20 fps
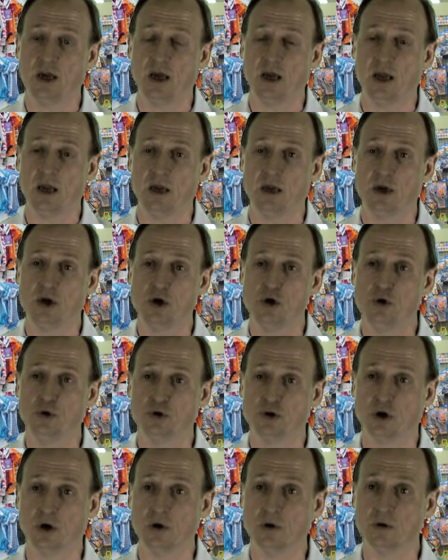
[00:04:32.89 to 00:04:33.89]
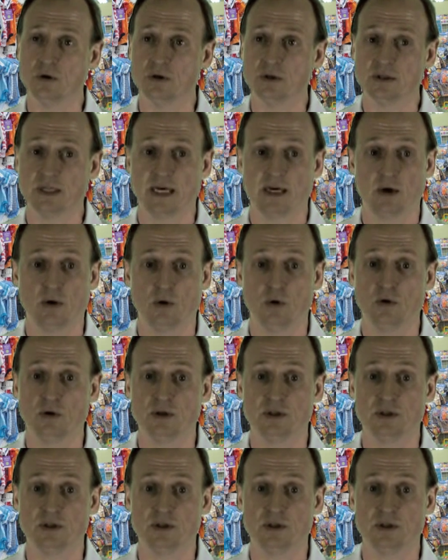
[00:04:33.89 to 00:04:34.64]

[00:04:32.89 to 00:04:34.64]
a huge goal, and that goal